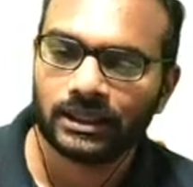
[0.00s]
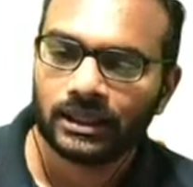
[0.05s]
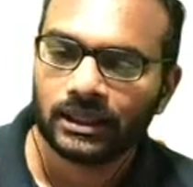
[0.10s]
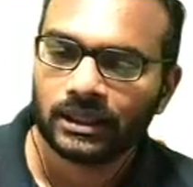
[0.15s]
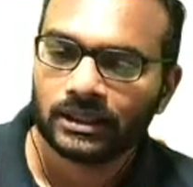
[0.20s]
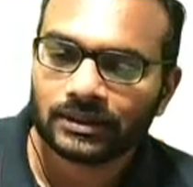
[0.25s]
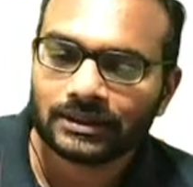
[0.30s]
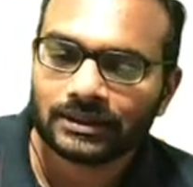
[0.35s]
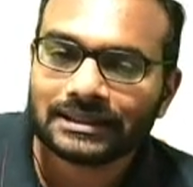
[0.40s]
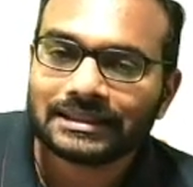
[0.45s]

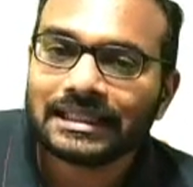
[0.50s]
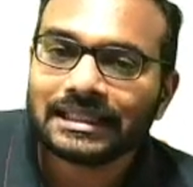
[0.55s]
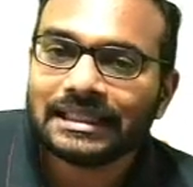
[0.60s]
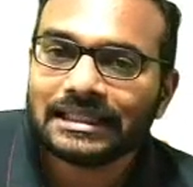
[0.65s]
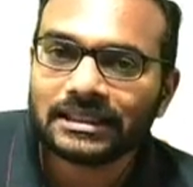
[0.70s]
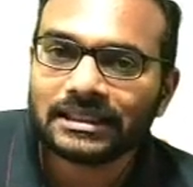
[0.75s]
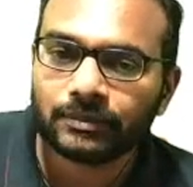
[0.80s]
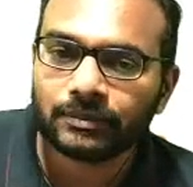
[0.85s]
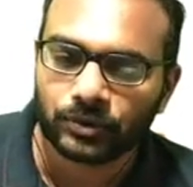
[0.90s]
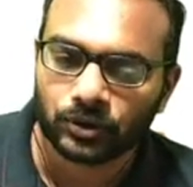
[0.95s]
So this is an
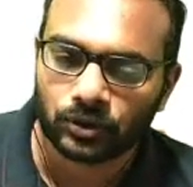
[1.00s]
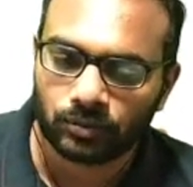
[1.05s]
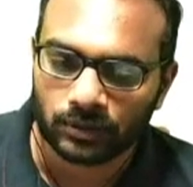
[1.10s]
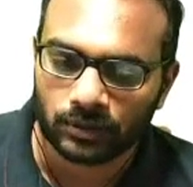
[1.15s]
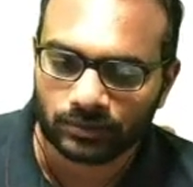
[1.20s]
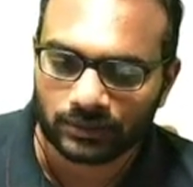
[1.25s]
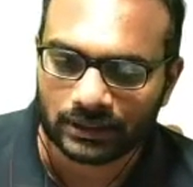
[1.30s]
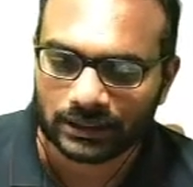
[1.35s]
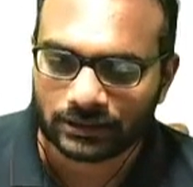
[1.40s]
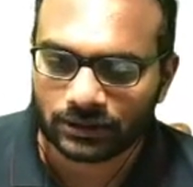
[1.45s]
easy problem
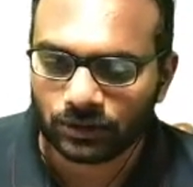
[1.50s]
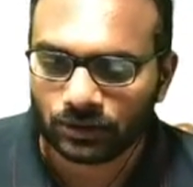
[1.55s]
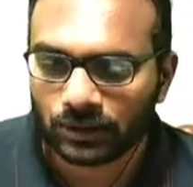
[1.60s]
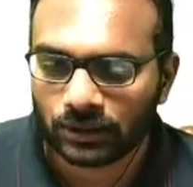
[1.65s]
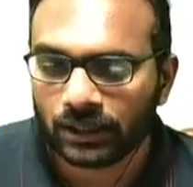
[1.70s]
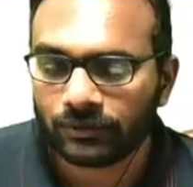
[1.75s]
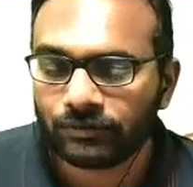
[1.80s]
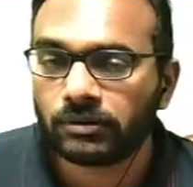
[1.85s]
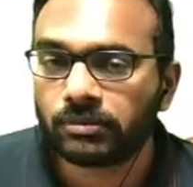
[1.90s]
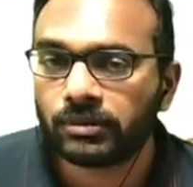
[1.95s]
there. So you
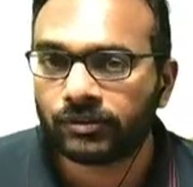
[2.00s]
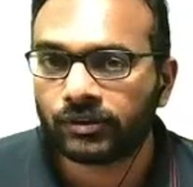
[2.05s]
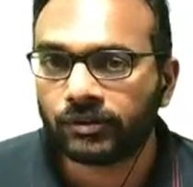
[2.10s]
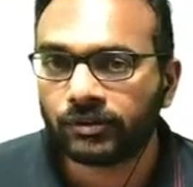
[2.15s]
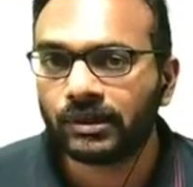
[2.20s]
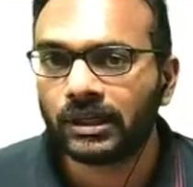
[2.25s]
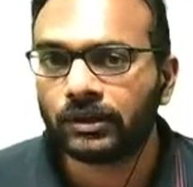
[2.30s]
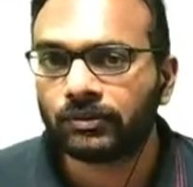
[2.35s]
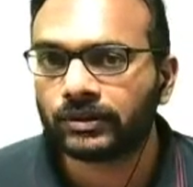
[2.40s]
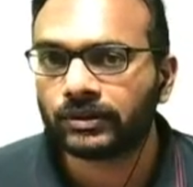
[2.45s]
have to be
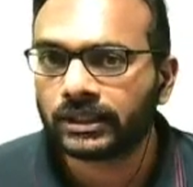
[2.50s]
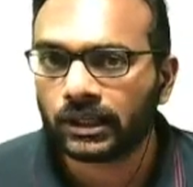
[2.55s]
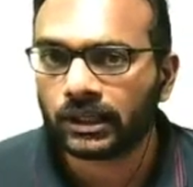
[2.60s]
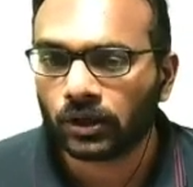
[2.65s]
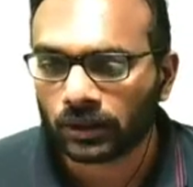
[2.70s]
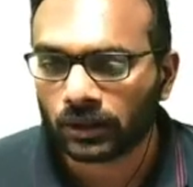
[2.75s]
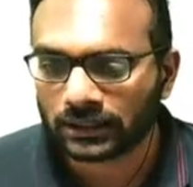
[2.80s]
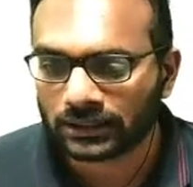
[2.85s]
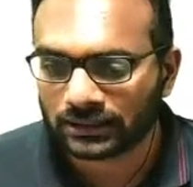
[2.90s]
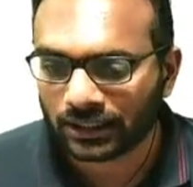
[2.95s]
familiar with the
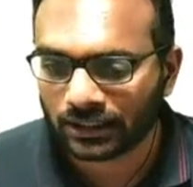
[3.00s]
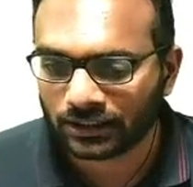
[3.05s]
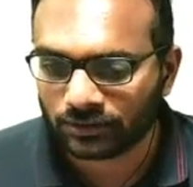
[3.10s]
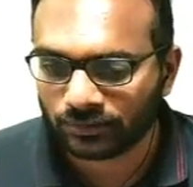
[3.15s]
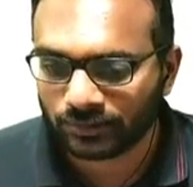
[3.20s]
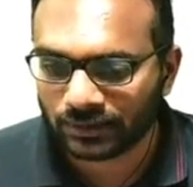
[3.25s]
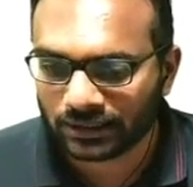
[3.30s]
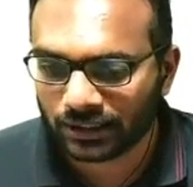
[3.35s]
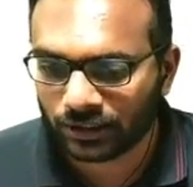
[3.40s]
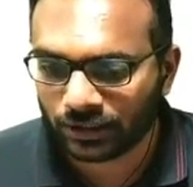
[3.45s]
Lorentz
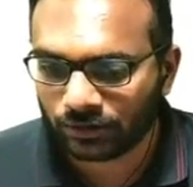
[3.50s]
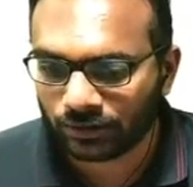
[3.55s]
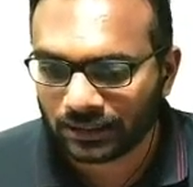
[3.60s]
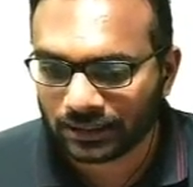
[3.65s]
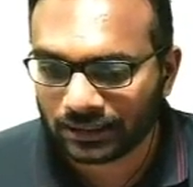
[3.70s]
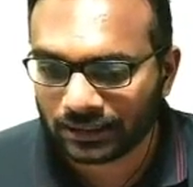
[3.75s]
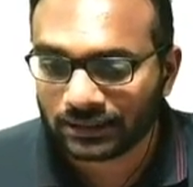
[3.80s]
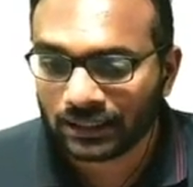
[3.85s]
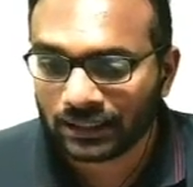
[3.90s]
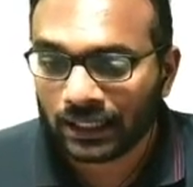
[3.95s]
transformation
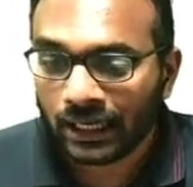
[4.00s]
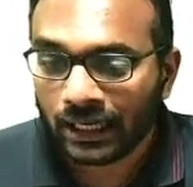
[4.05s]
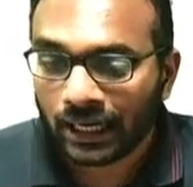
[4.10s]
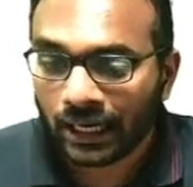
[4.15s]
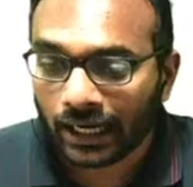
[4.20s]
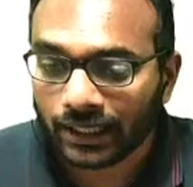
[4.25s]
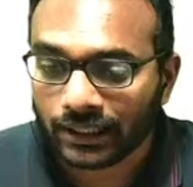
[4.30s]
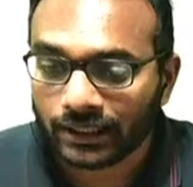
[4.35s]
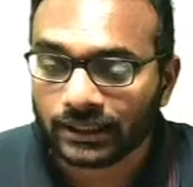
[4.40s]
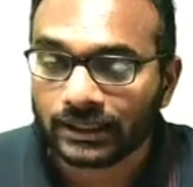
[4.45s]
equations,
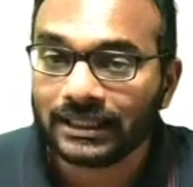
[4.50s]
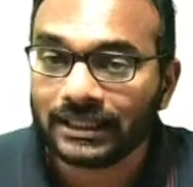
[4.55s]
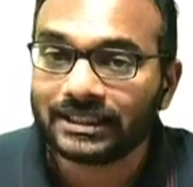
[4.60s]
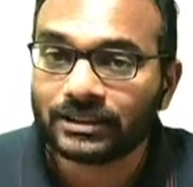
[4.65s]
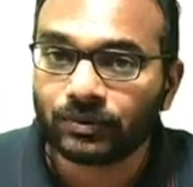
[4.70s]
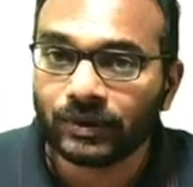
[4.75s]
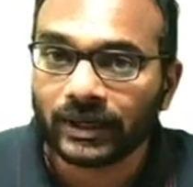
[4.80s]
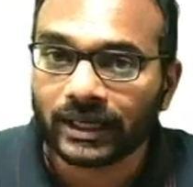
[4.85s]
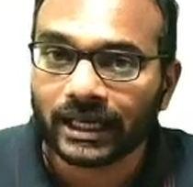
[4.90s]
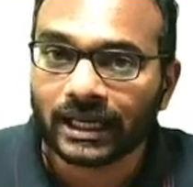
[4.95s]
and it's
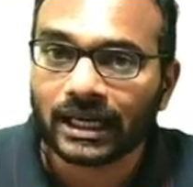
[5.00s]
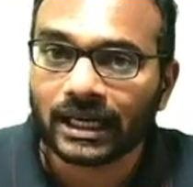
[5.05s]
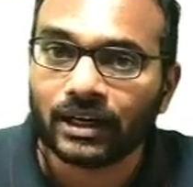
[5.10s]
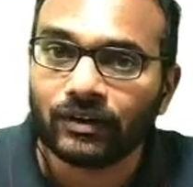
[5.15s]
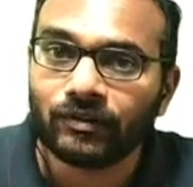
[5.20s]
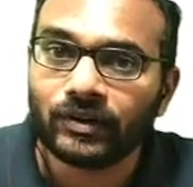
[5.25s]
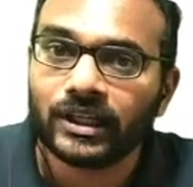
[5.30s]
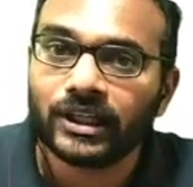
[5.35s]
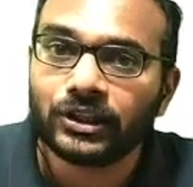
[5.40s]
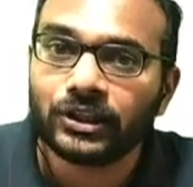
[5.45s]
very
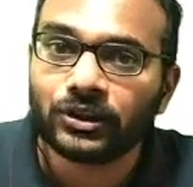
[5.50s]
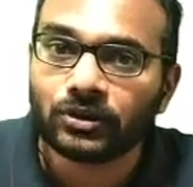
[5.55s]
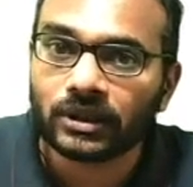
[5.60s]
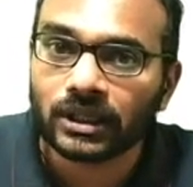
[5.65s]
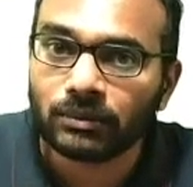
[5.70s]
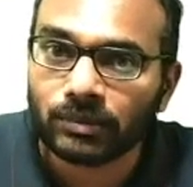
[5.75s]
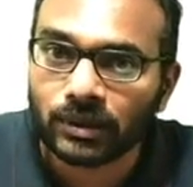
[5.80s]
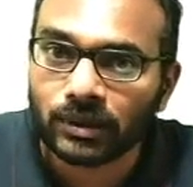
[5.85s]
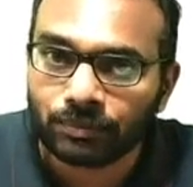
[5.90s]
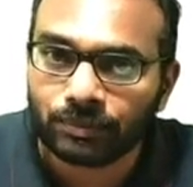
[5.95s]
convenient to
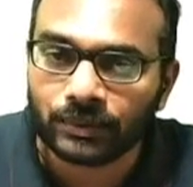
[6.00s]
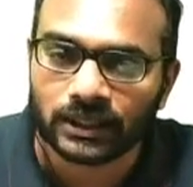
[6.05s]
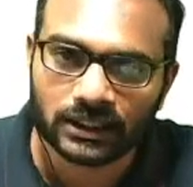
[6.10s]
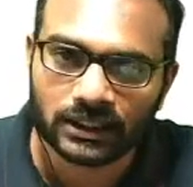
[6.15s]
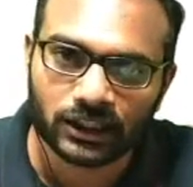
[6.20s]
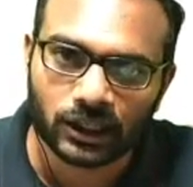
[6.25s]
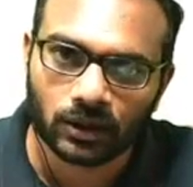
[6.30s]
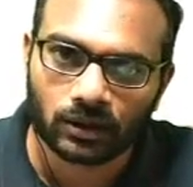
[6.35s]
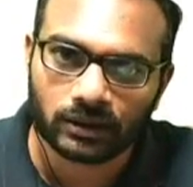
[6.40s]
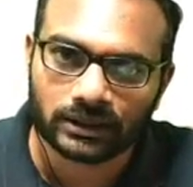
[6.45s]
remember the
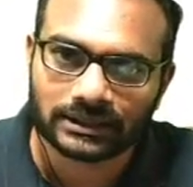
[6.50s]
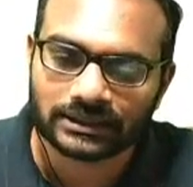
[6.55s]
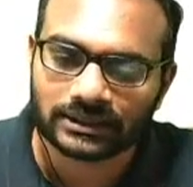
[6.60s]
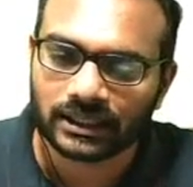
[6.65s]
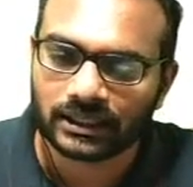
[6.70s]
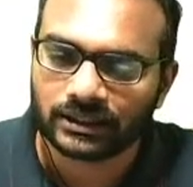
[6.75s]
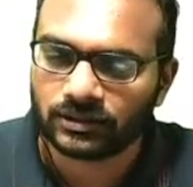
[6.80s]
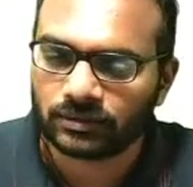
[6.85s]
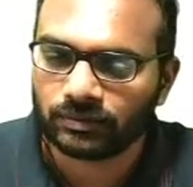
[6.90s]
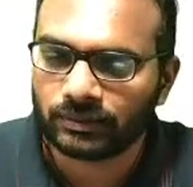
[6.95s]
Lorentz
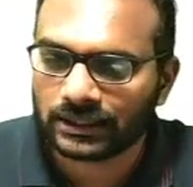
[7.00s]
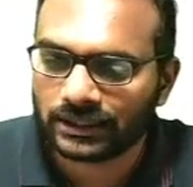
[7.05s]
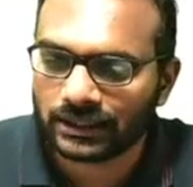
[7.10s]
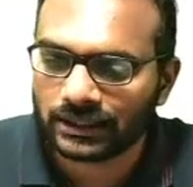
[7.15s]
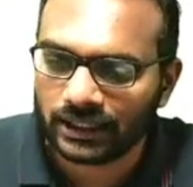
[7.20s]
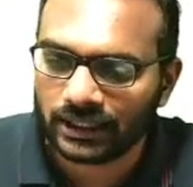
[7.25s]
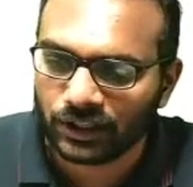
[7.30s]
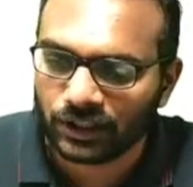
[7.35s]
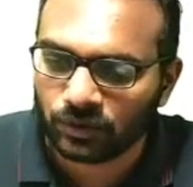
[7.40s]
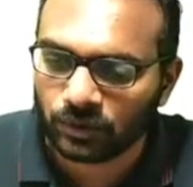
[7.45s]
transformation
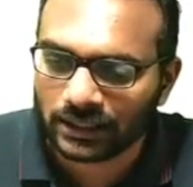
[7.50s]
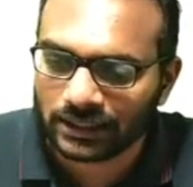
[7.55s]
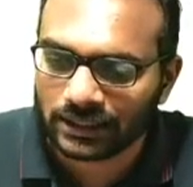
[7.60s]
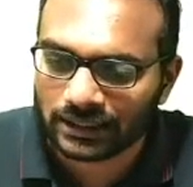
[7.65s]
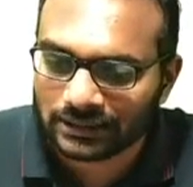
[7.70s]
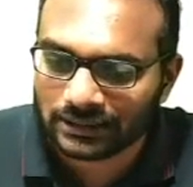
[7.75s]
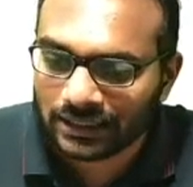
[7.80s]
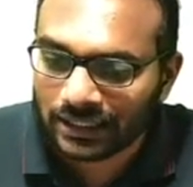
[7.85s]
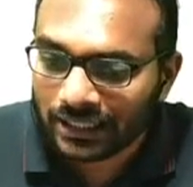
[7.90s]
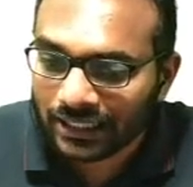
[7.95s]

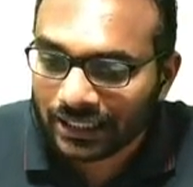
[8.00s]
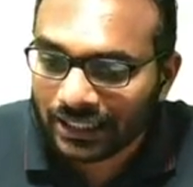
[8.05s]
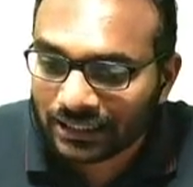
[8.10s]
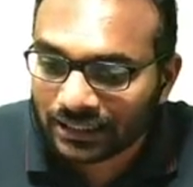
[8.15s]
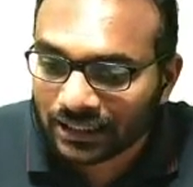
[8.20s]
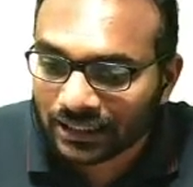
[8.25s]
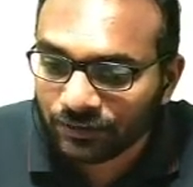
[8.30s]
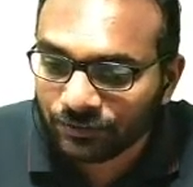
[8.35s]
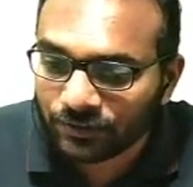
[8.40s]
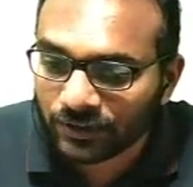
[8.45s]
equations in the
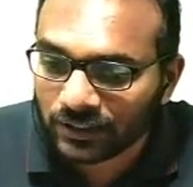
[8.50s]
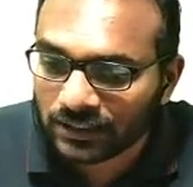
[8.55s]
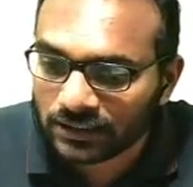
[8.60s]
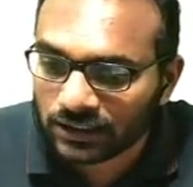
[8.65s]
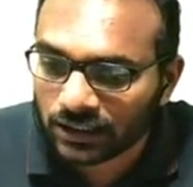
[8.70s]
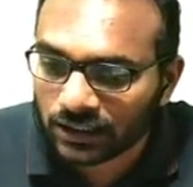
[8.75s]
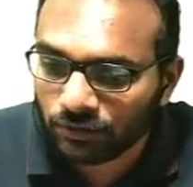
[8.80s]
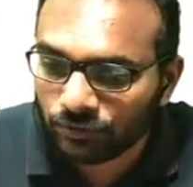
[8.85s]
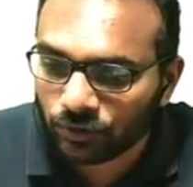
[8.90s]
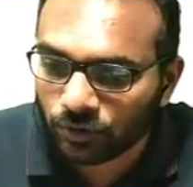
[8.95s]

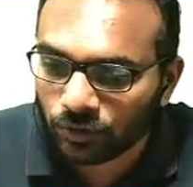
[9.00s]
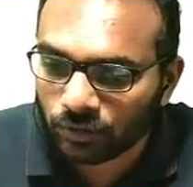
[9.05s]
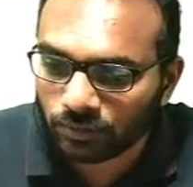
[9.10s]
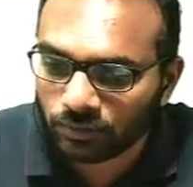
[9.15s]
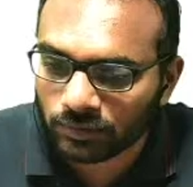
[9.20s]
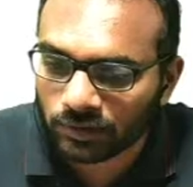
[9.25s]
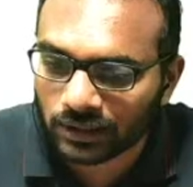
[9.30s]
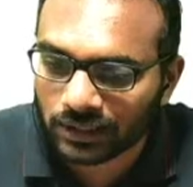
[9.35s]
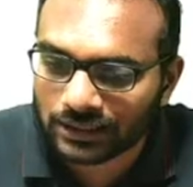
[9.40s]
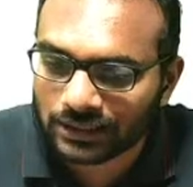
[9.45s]
differential form.
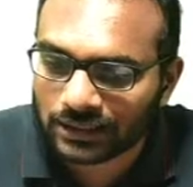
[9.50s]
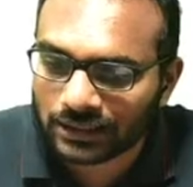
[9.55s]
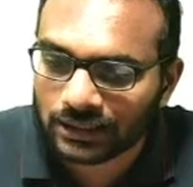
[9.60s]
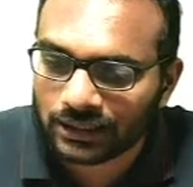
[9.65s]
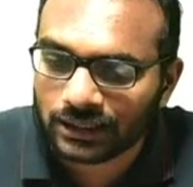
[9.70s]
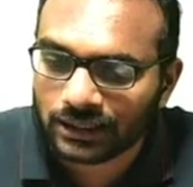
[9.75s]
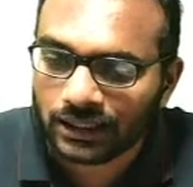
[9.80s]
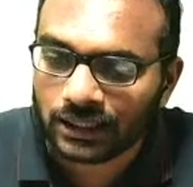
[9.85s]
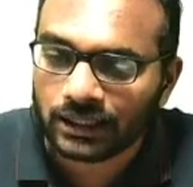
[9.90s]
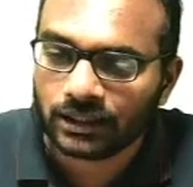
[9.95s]
Alright, in the
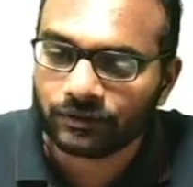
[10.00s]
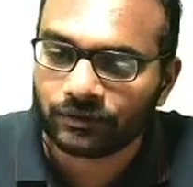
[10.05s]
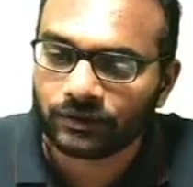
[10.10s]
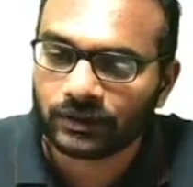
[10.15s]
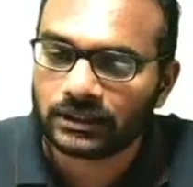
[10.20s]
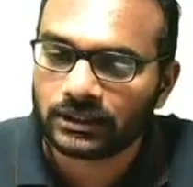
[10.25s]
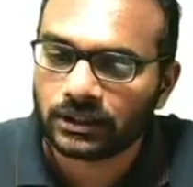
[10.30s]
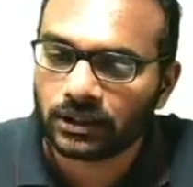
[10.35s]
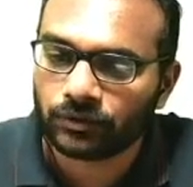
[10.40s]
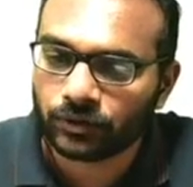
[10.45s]

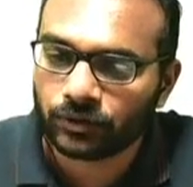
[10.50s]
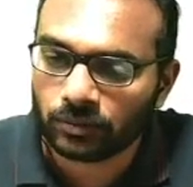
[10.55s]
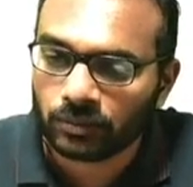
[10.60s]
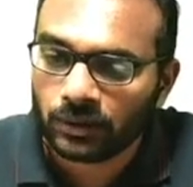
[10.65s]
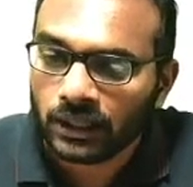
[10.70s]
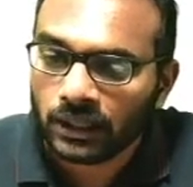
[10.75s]
differential form.